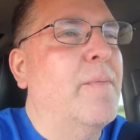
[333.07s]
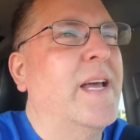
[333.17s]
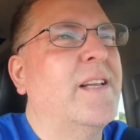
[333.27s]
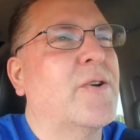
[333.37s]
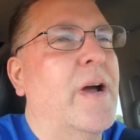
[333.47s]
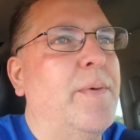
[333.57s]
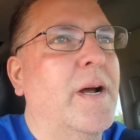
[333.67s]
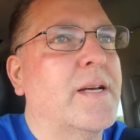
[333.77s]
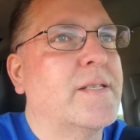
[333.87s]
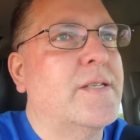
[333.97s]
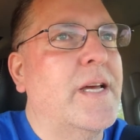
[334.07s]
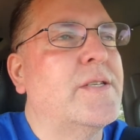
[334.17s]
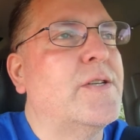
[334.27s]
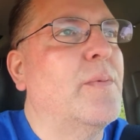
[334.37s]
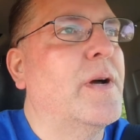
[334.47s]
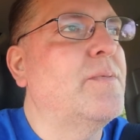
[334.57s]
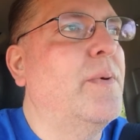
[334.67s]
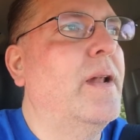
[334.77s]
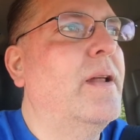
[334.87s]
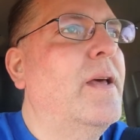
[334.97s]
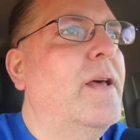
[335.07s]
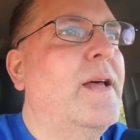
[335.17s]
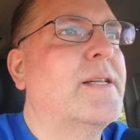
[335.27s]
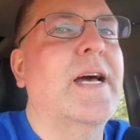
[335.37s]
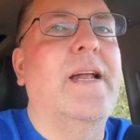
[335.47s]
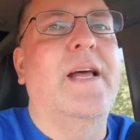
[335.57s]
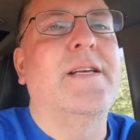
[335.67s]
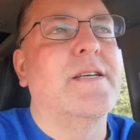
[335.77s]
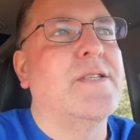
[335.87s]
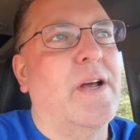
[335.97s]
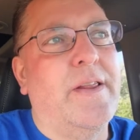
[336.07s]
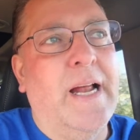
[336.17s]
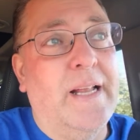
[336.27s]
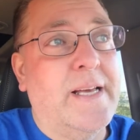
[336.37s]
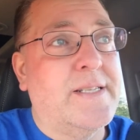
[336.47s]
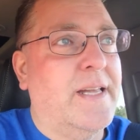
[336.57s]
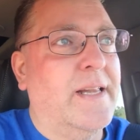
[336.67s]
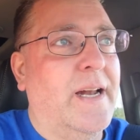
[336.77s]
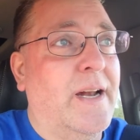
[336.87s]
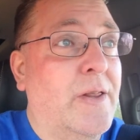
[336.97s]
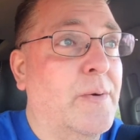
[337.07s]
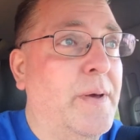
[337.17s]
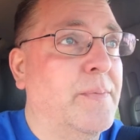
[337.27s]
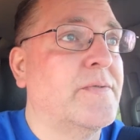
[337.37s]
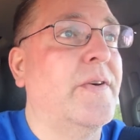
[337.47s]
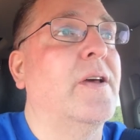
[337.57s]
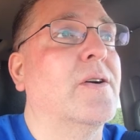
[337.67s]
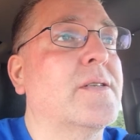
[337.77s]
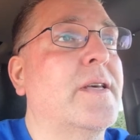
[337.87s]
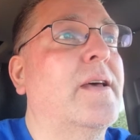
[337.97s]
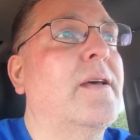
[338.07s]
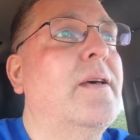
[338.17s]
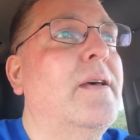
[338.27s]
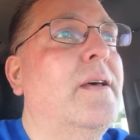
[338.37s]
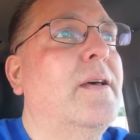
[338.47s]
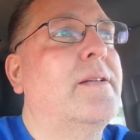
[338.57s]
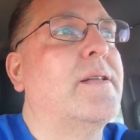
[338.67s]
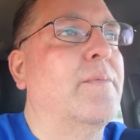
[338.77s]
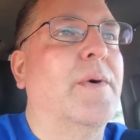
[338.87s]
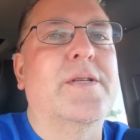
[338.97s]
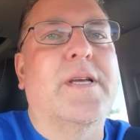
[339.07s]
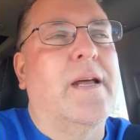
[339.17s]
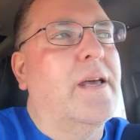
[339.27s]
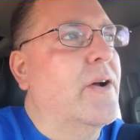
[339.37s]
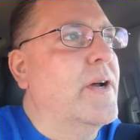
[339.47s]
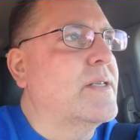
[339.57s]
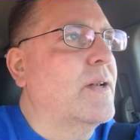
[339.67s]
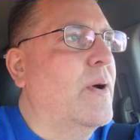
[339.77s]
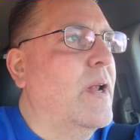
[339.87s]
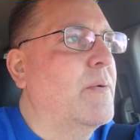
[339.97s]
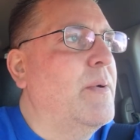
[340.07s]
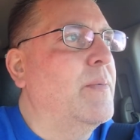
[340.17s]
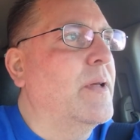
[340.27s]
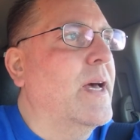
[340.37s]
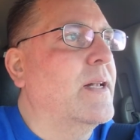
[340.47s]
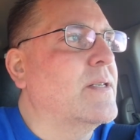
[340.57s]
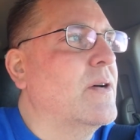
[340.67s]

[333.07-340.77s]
My scrapyard doesn't change too much, but it's kind of nice to share that. I like seeing that on other people's videos. I'm always kind of curious on what other people get.